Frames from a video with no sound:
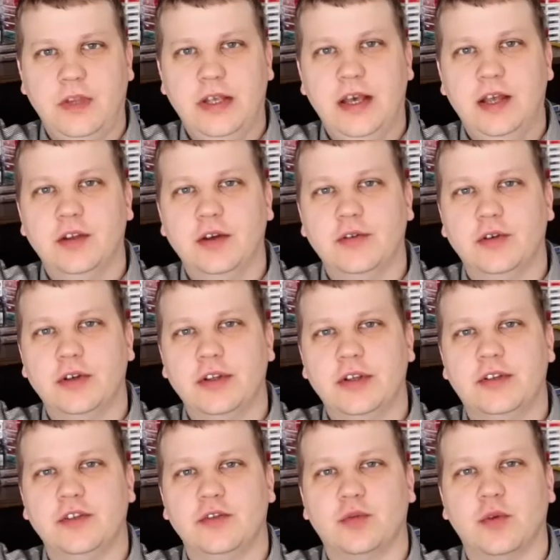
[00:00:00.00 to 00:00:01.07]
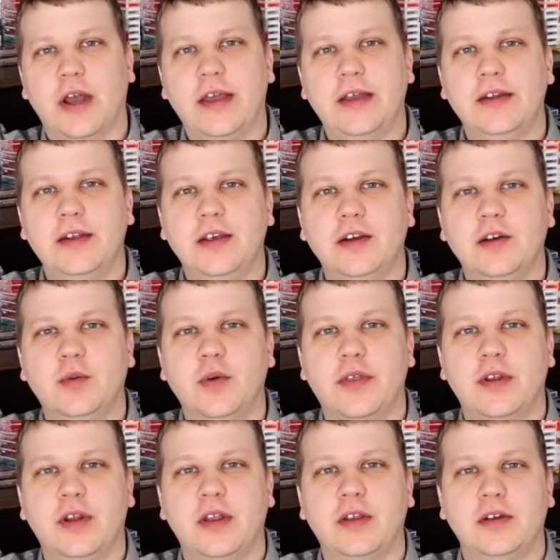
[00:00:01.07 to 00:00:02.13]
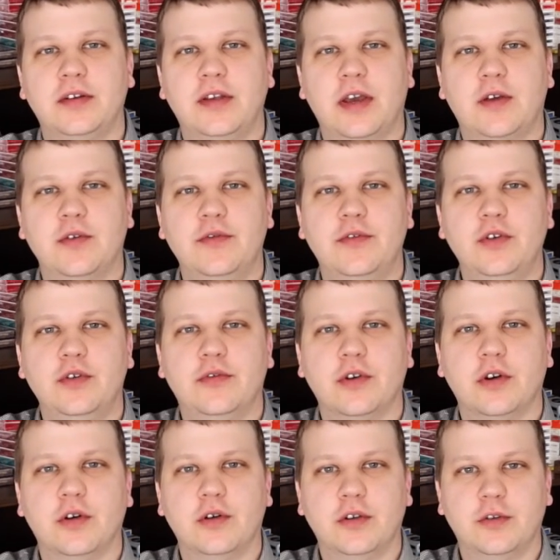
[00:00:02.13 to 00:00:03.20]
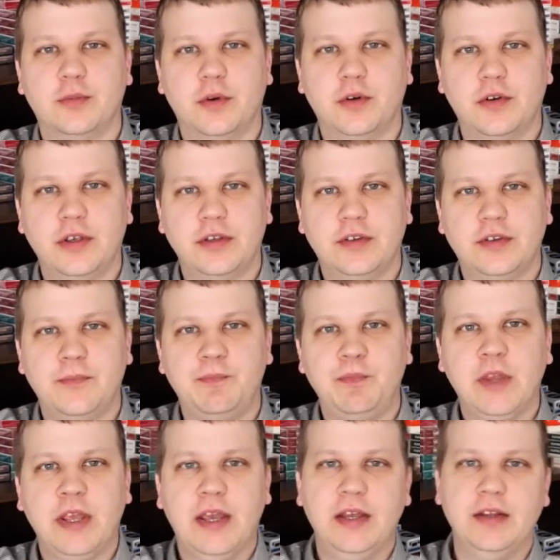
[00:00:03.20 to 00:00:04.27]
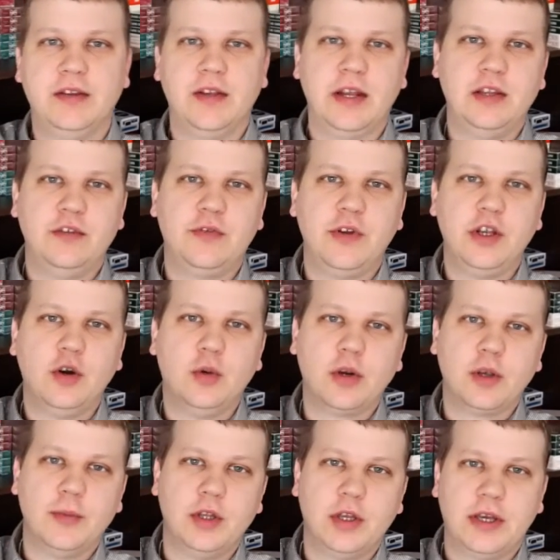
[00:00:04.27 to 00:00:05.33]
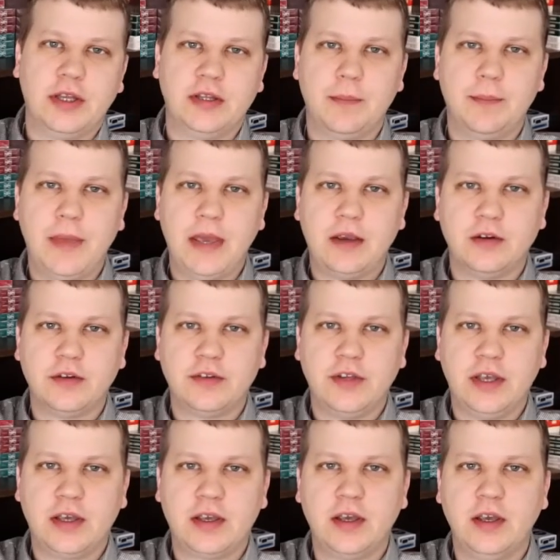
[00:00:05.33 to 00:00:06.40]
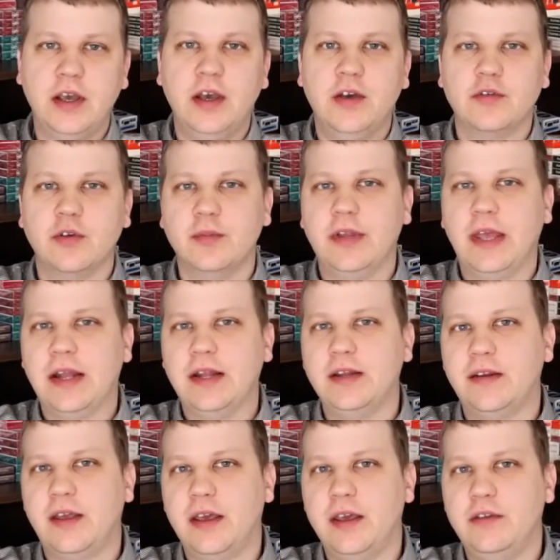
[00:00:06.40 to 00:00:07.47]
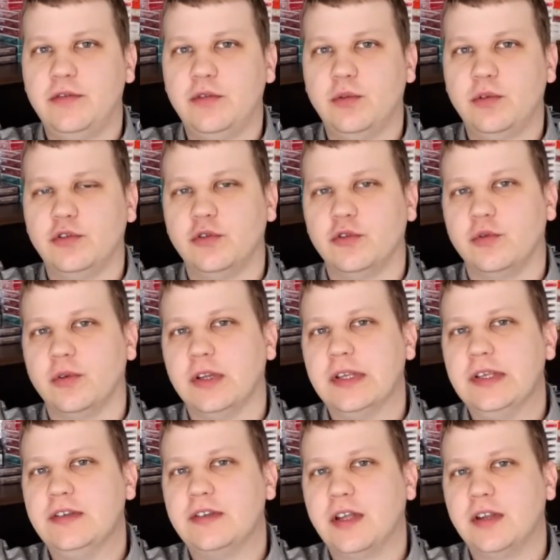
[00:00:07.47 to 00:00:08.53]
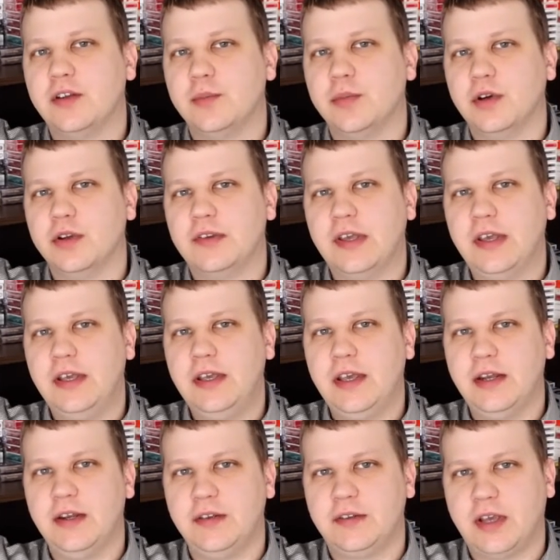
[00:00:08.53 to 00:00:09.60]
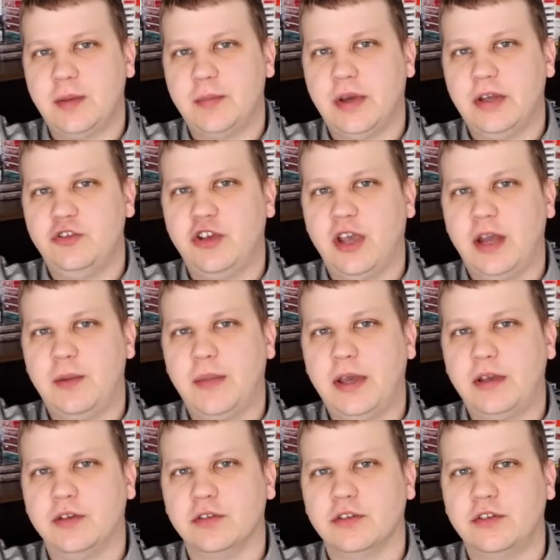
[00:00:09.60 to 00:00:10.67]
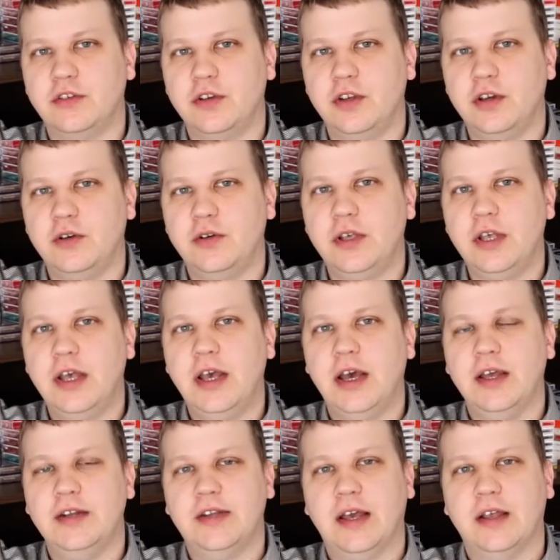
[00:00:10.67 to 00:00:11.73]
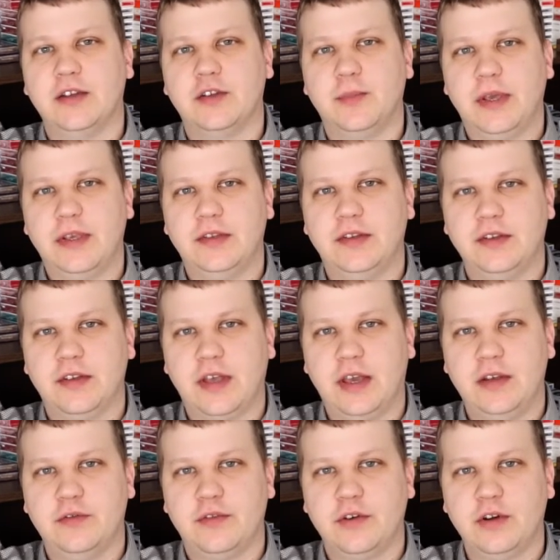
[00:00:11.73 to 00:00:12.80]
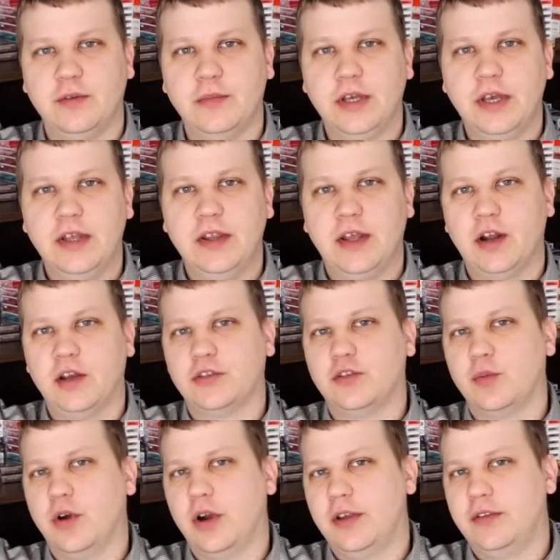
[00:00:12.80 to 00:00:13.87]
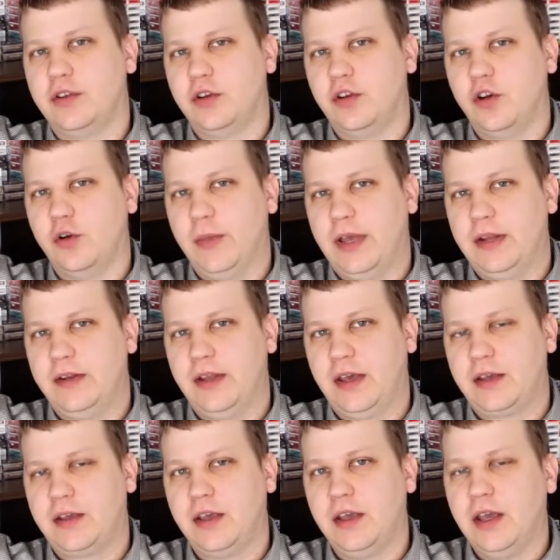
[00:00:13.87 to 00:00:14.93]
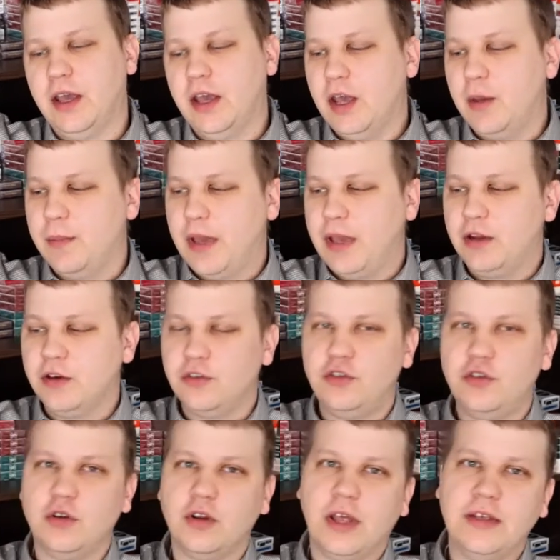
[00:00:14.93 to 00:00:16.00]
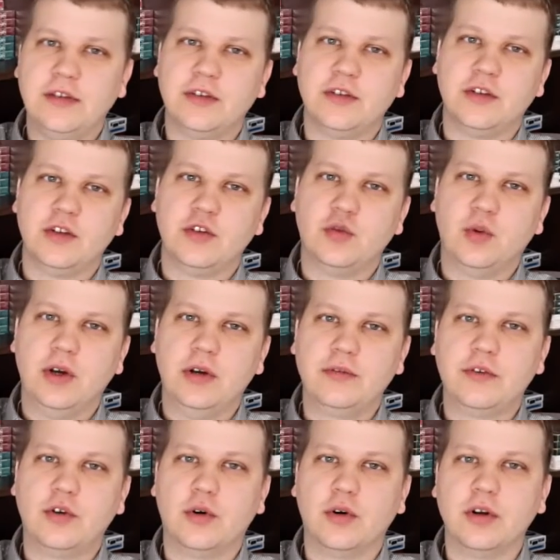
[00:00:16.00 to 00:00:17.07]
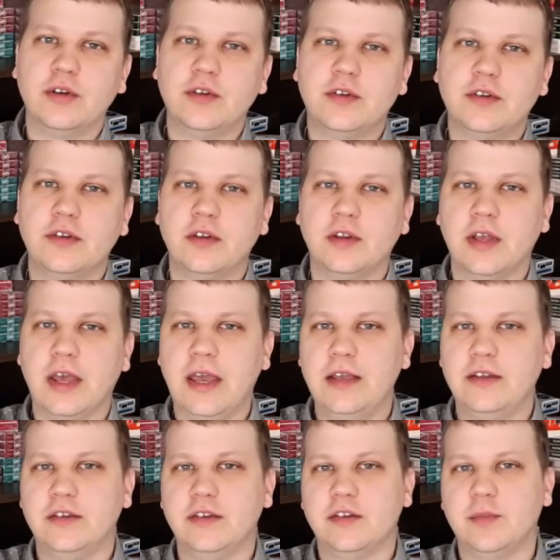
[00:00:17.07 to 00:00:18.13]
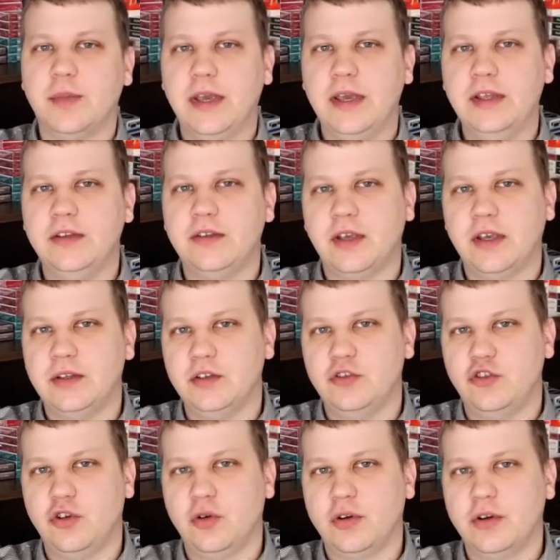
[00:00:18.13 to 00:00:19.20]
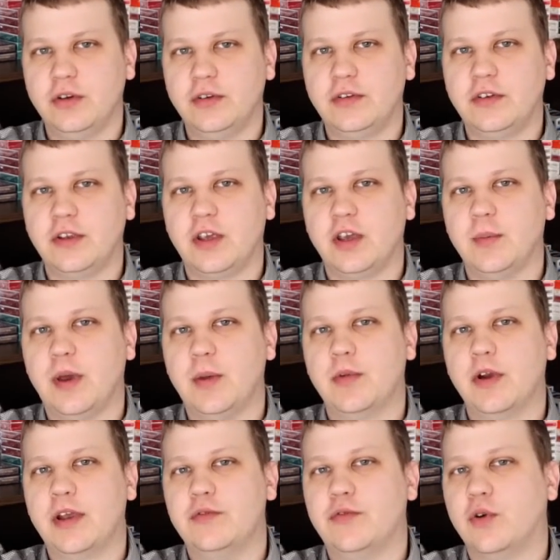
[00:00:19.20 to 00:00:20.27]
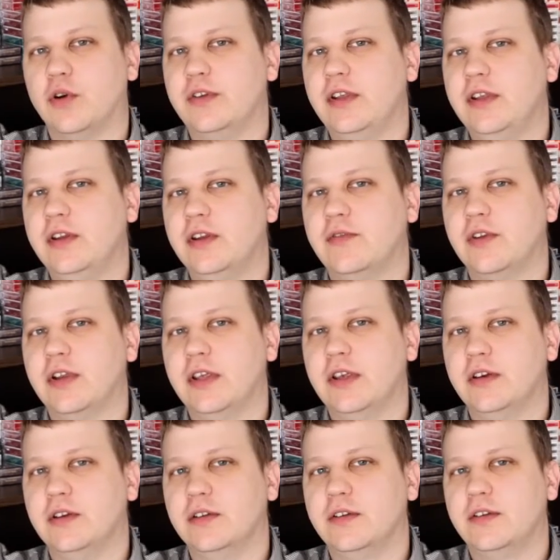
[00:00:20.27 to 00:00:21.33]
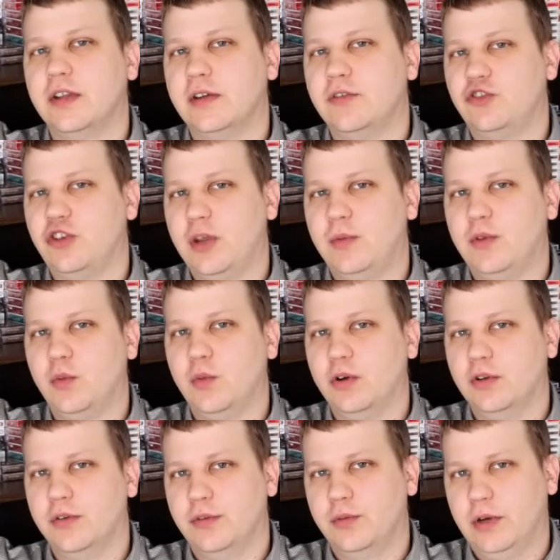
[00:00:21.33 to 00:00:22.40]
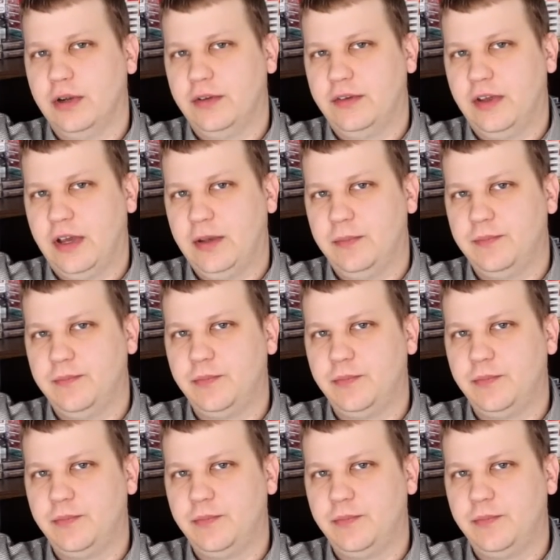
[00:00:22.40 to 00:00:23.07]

Hello everyone, this is Ryan here with another deck review for Hocus Pocus. In today's video, we're gonna be looking at the Maker's deck from Dan and Dave, which was released on their birthday and designed by Chad Michaels Studio, a Dallas-based design firm that also brought us the Nomad deck. Makers utilizes the 12 courts, the Ace of Spades, and the Jokers to commemorate 14 different guilds that have shaped the world throughout time.